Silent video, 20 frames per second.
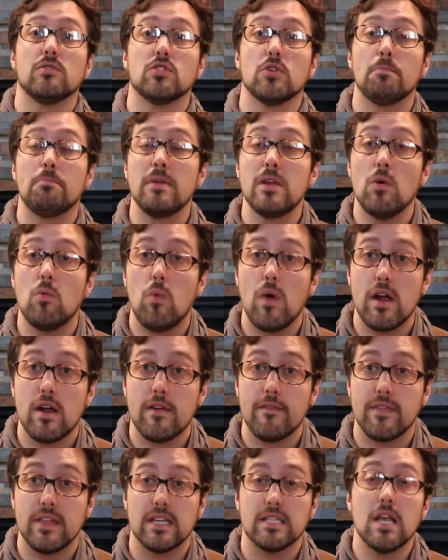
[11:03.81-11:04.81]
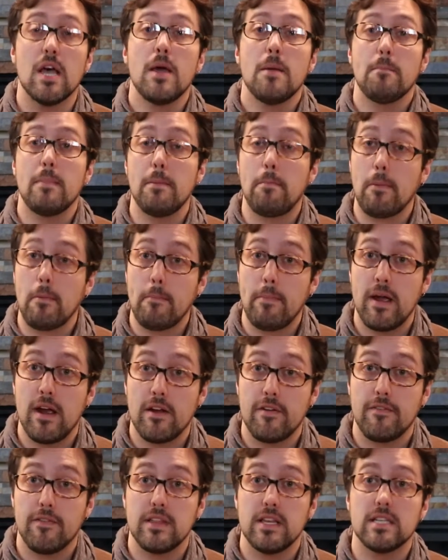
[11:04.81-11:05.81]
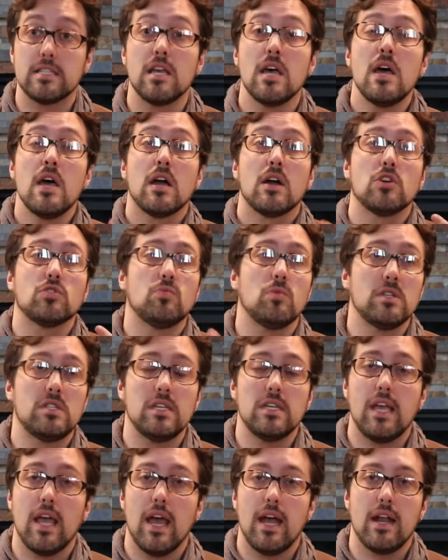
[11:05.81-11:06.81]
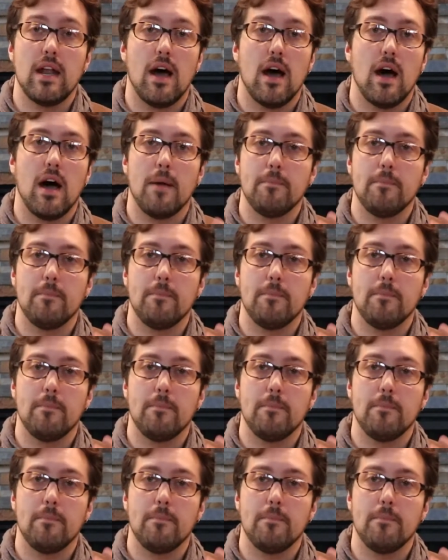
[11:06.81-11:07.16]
So be aware of this. Be prepared for this, because once again,